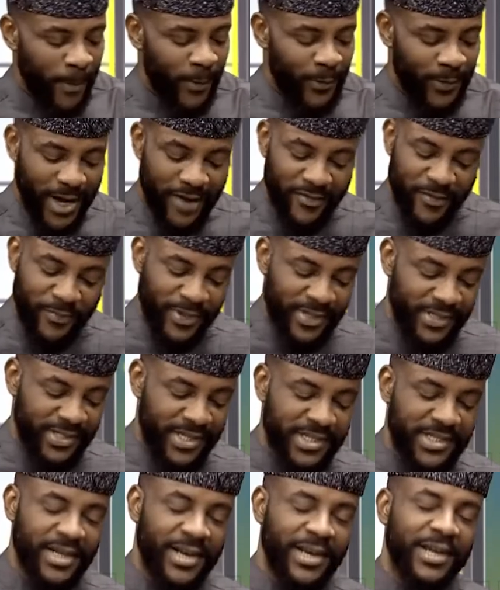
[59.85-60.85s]
We have a
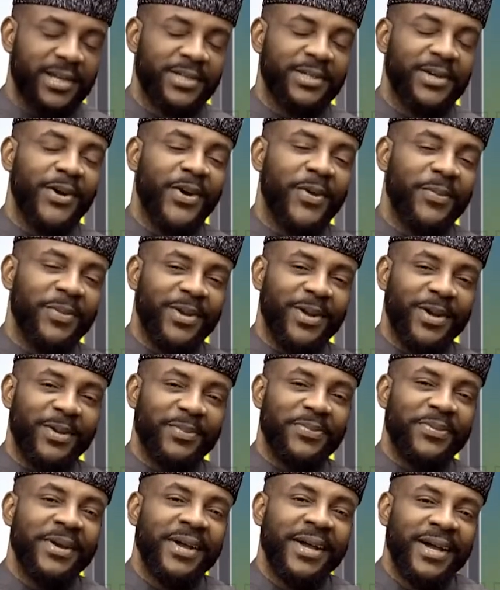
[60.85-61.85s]
presidential election coming
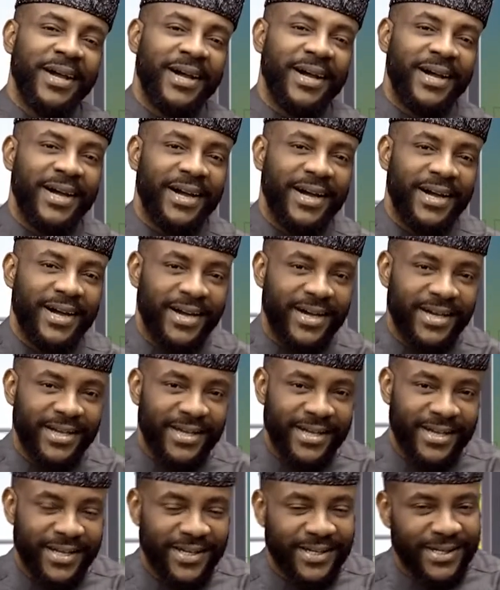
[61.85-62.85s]
up
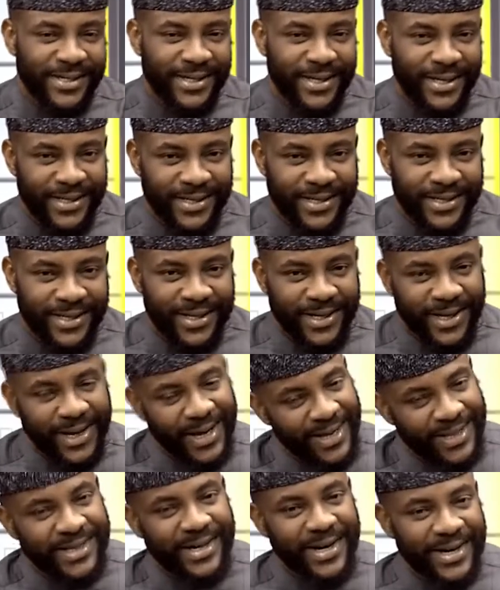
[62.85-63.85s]
in,
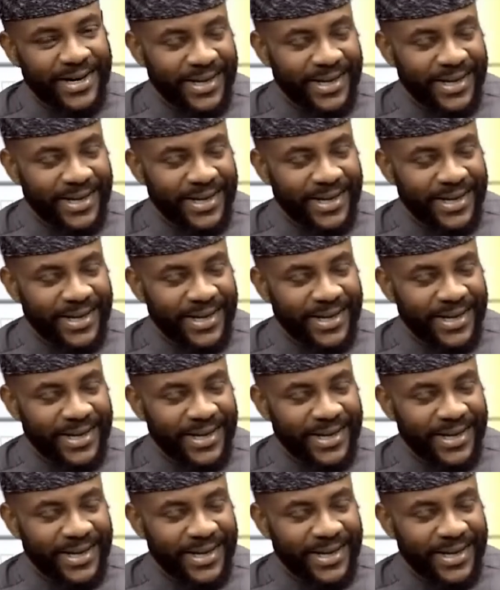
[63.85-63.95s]
at the